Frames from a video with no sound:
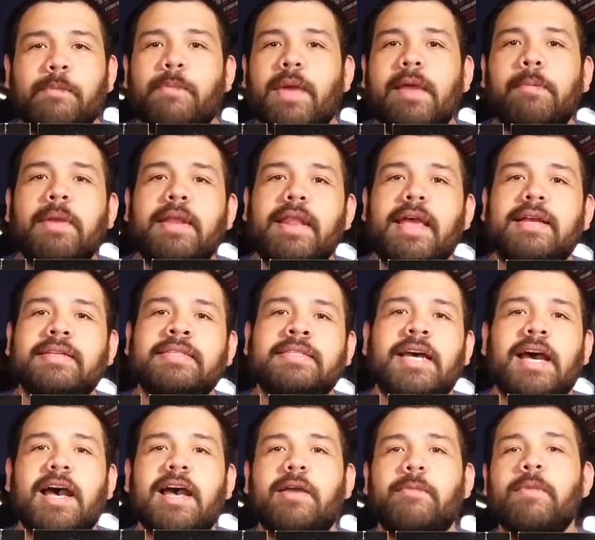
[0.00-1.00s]
maybe next
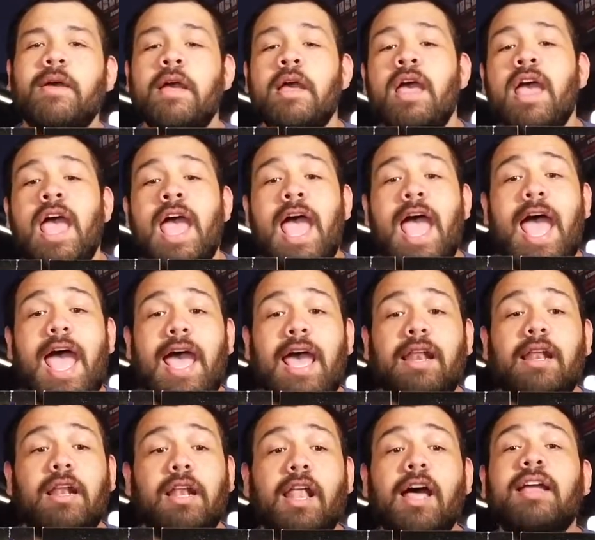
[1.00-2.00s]
time.
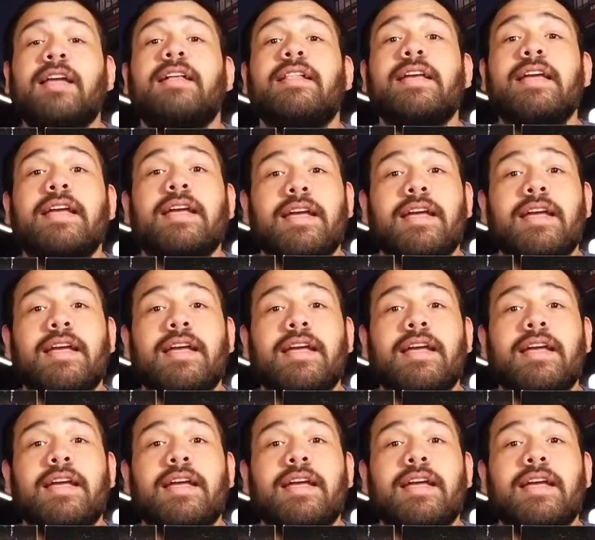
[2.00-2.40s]
And luckily,